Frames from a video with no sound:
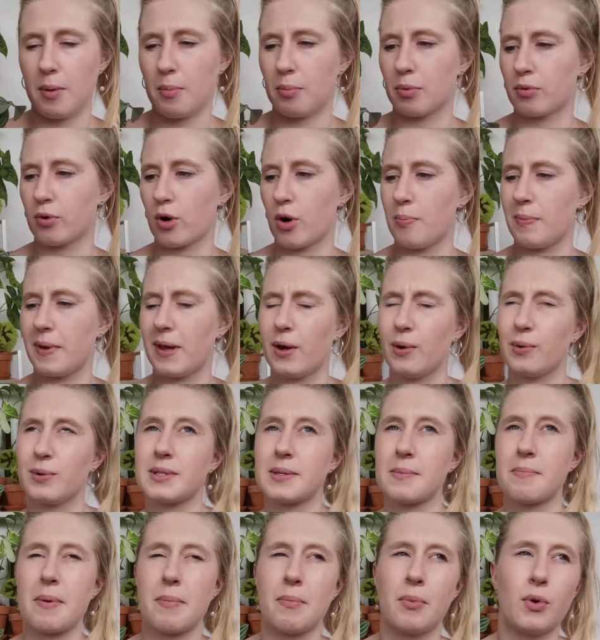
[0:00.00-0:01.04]
Peperomia, or
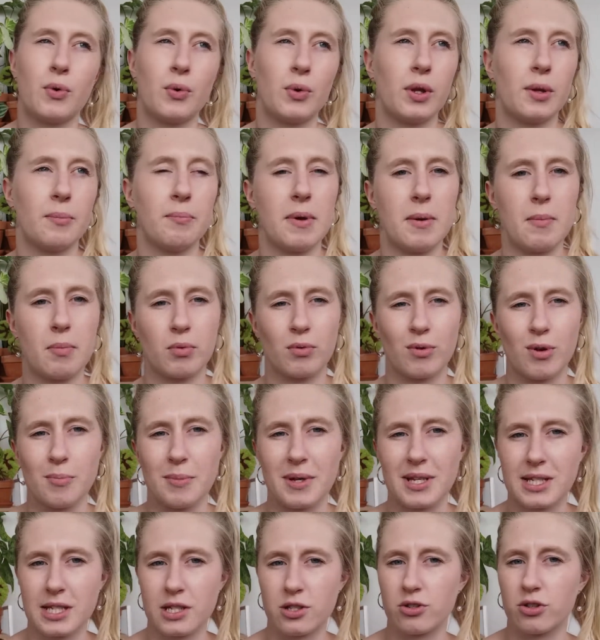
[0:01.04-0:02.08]
some people call it
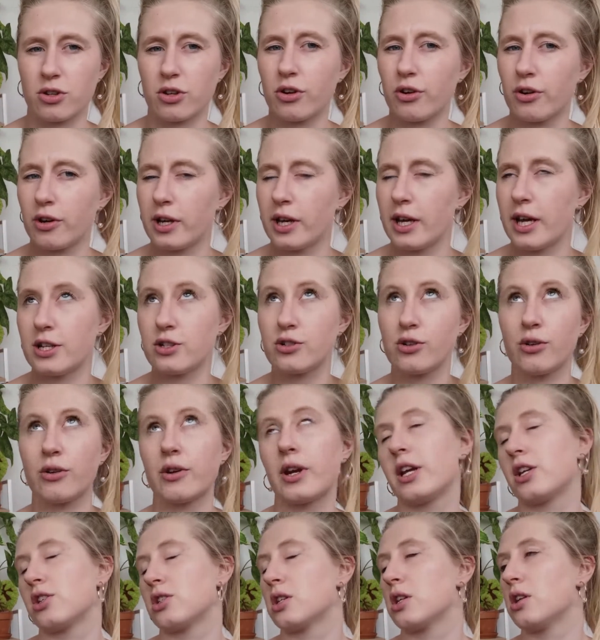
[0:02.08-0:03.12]
Peperomia tetragona. I
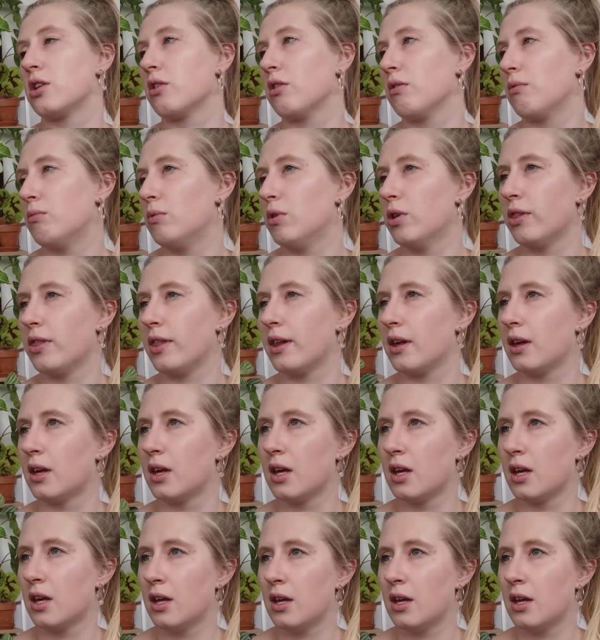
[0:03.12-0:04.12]
don't actually know what the